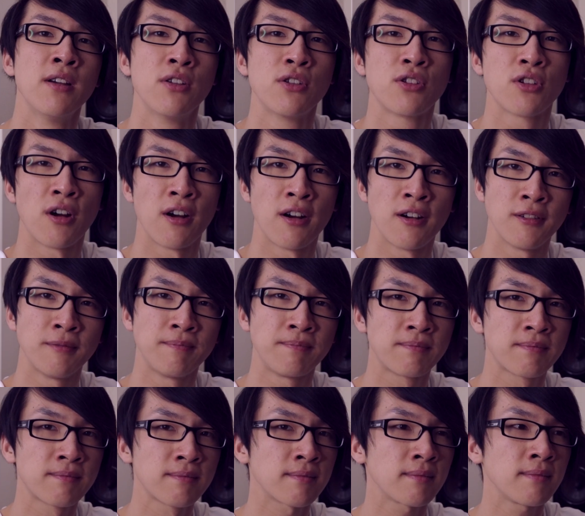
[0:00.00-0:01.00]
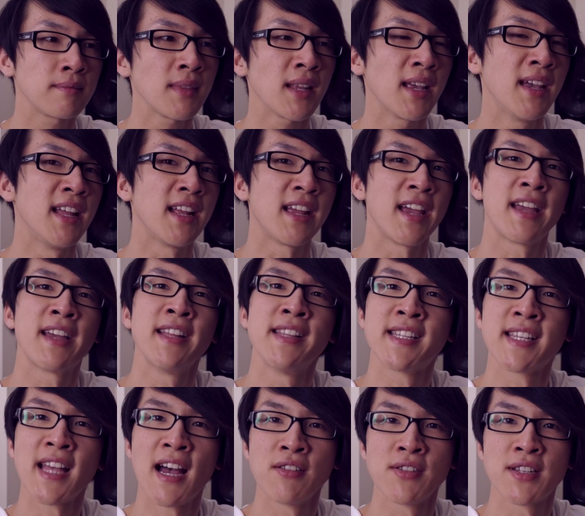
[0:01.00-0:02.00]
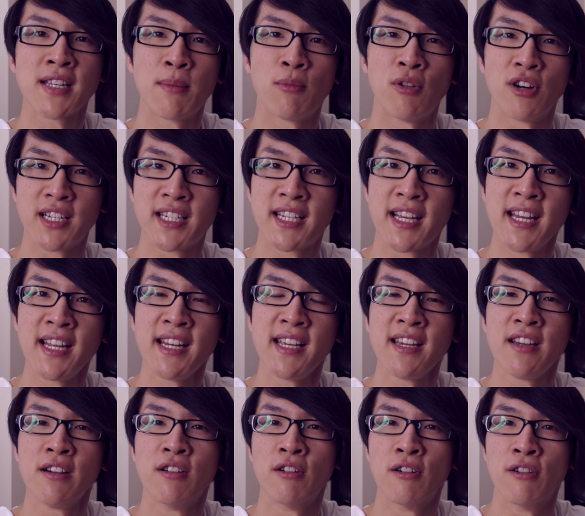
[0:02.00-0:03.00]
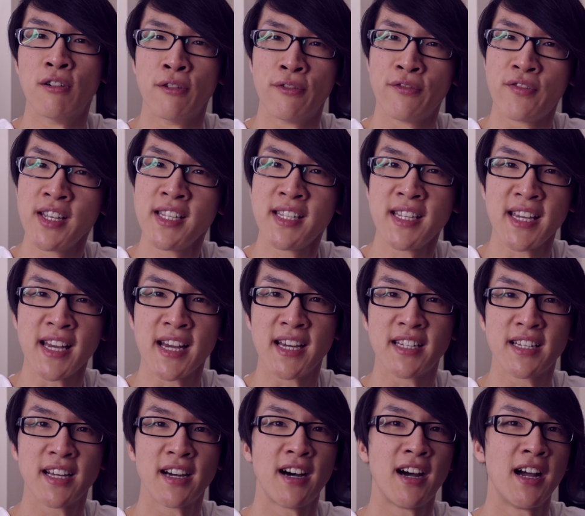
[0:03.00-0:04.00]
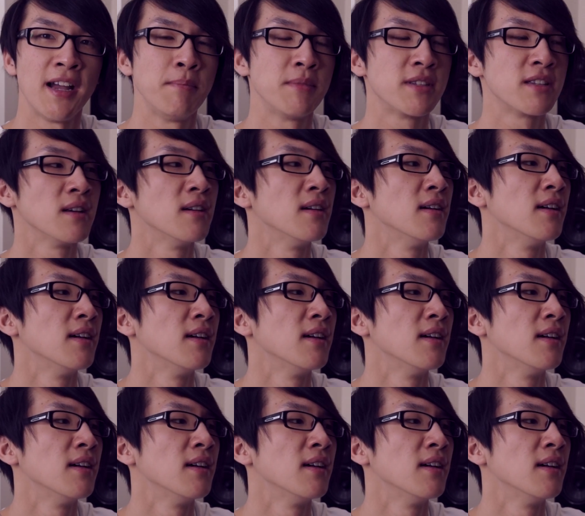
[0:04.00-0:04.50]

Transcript: So it can sound somewhat tinny or fizzy at times.